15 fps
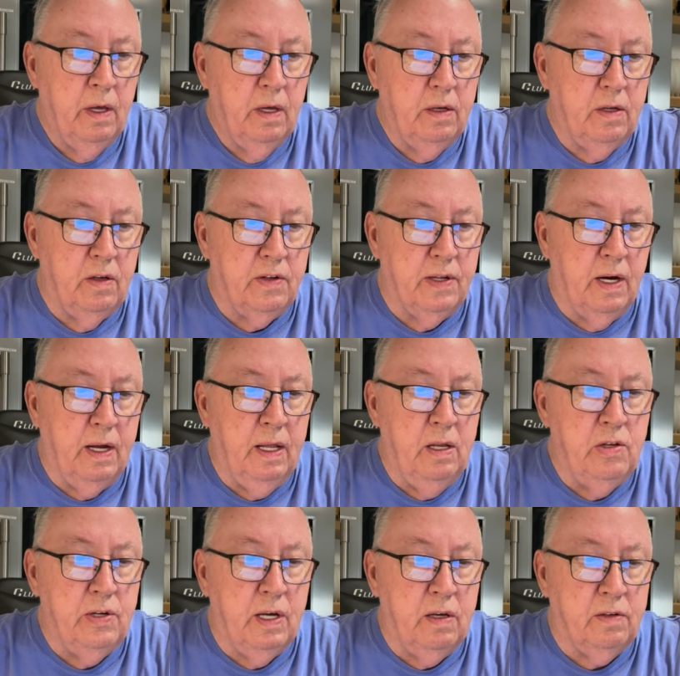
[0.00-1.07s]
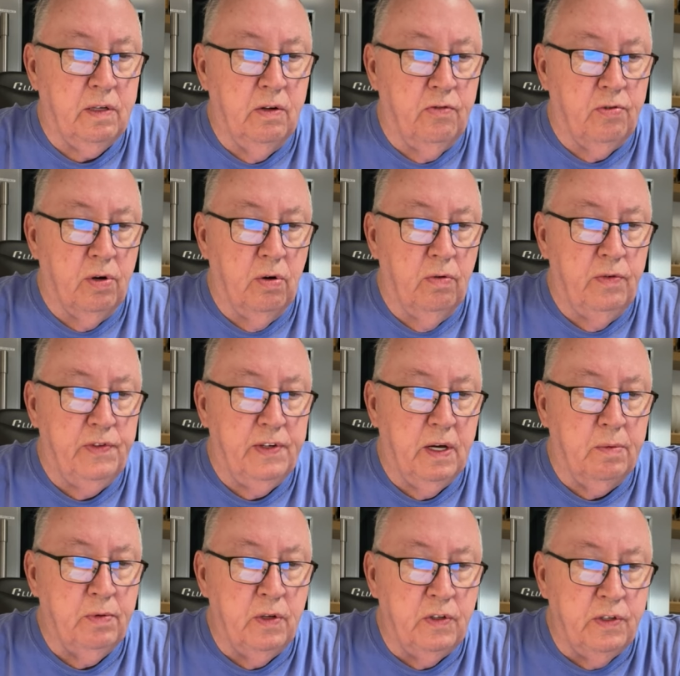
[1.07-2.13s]
does not ingest controlled
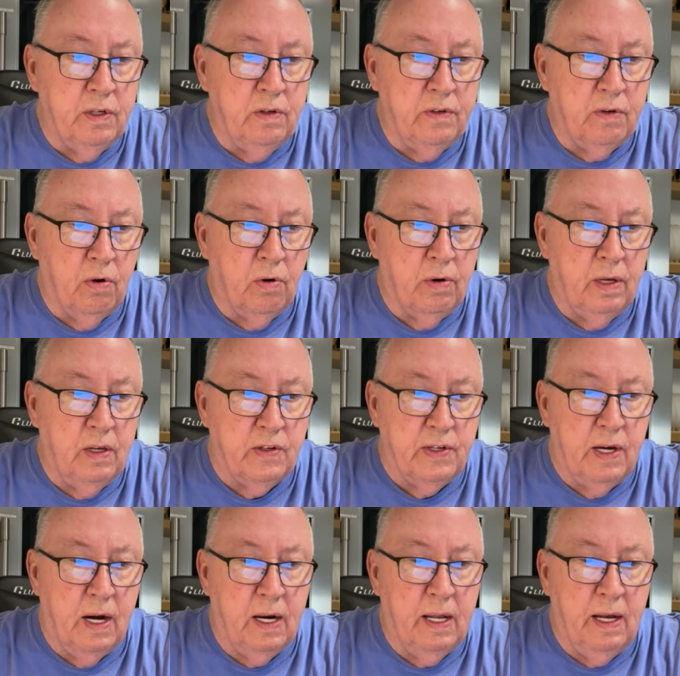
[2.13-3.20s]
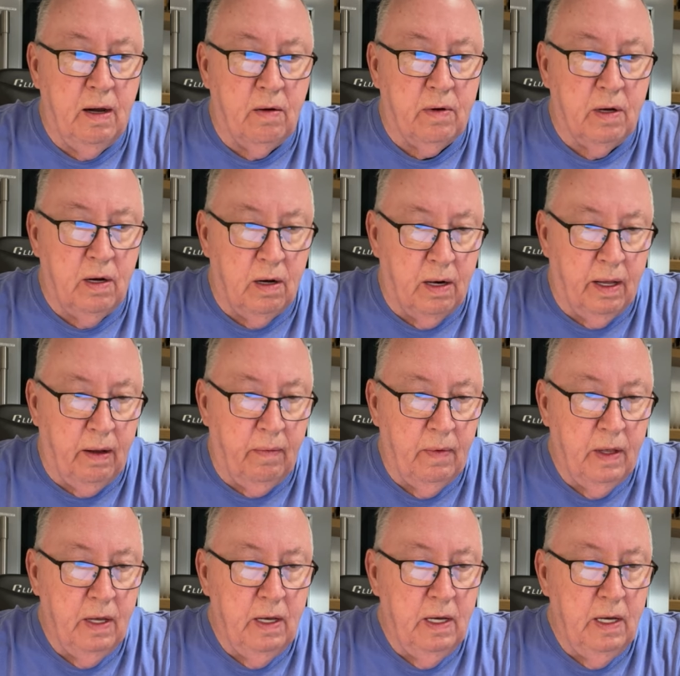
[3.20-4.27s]
substances or is not an alcoholic,
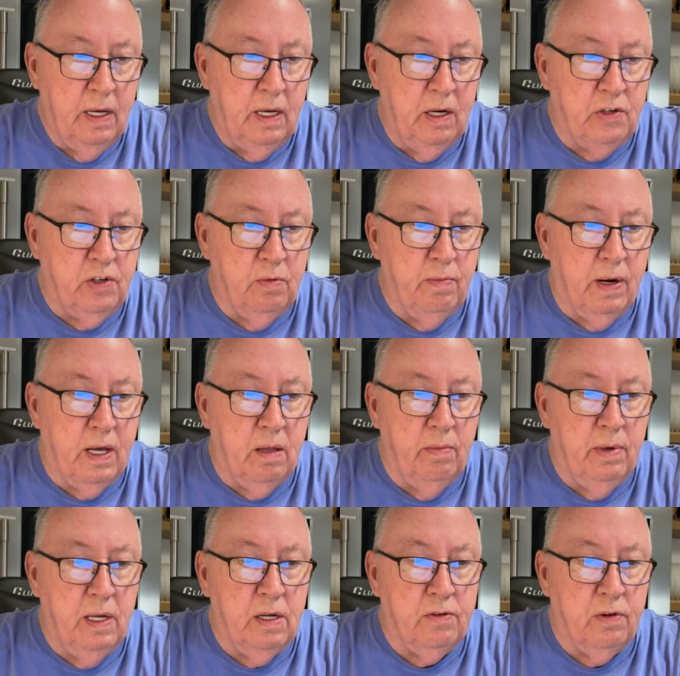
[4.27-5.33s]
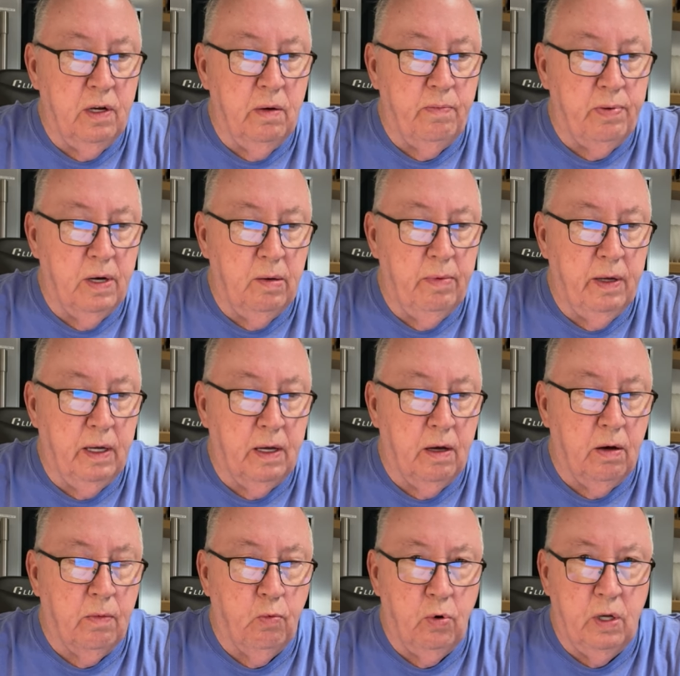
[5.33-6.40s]
issued by the Ministry of Public
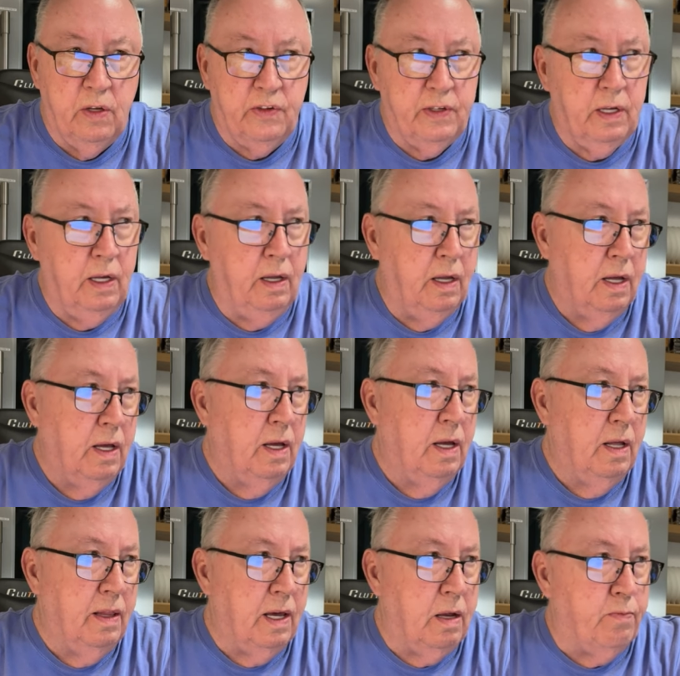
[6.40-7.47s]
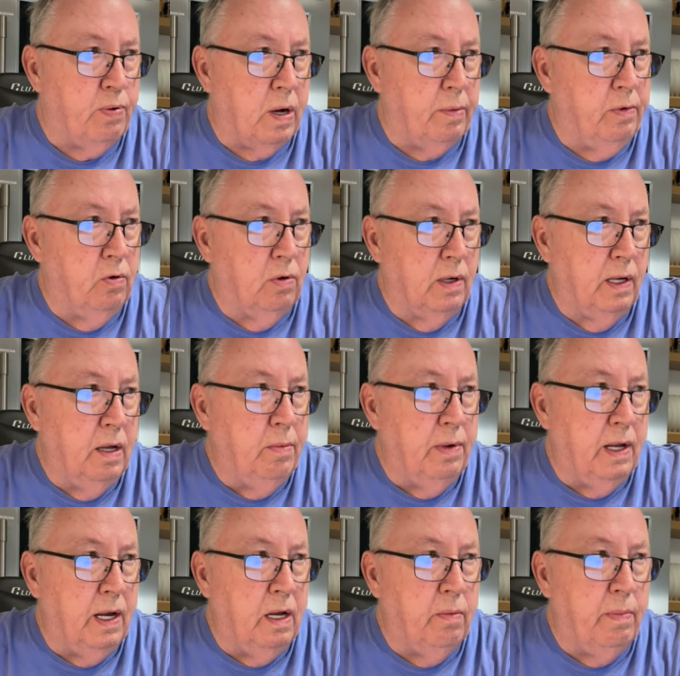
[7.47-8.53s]
Health. Well, let's see, that probably will
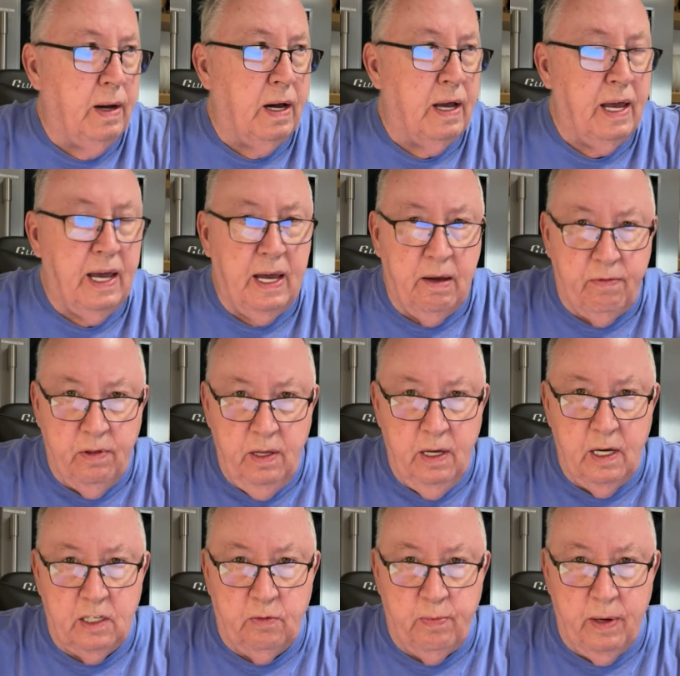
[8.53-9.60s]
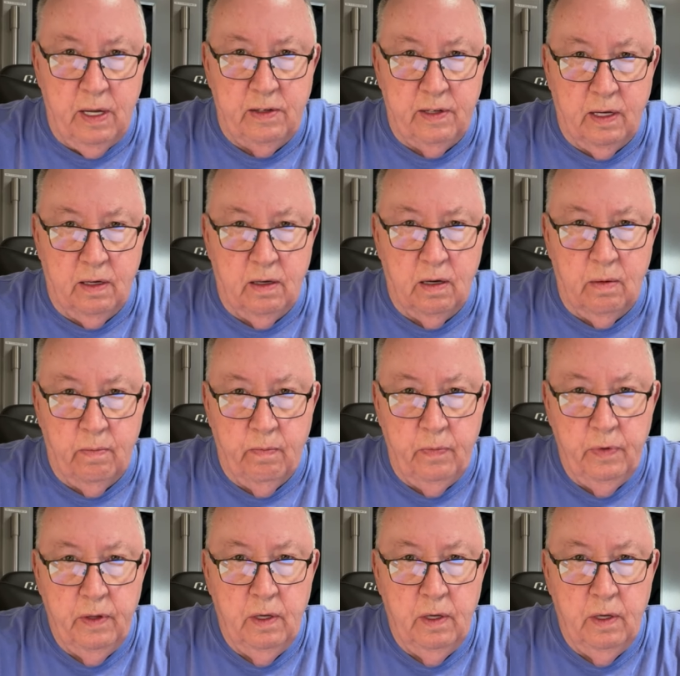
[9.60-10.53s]
eliminate about half of the expats that come